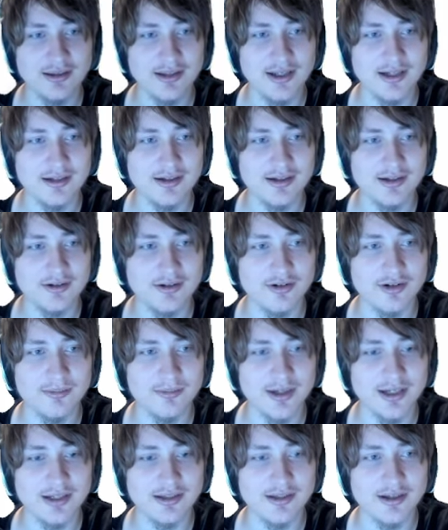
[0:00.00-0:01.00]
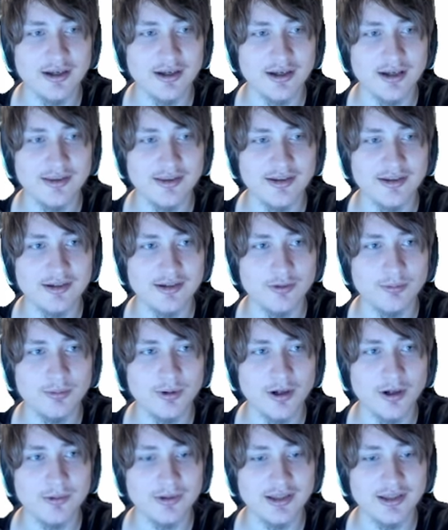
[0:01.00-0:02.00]
like it or he might not. I think he'll
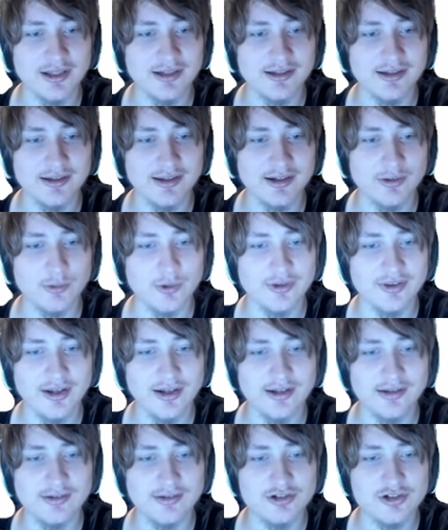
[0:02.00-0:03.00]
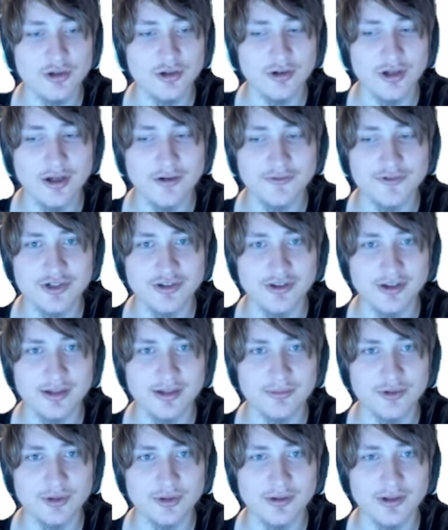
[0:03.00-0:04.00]
probably like it. Like once I showed off, just like
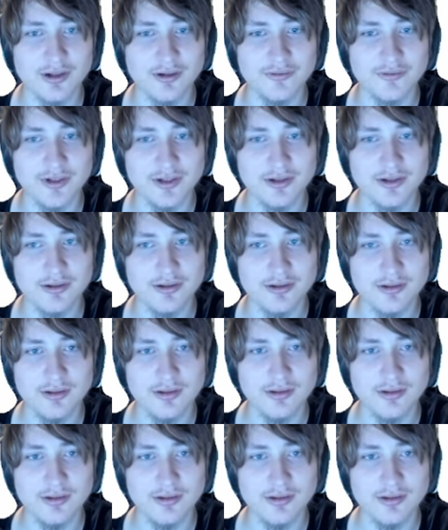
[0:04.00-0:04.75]
I'm showing it off here,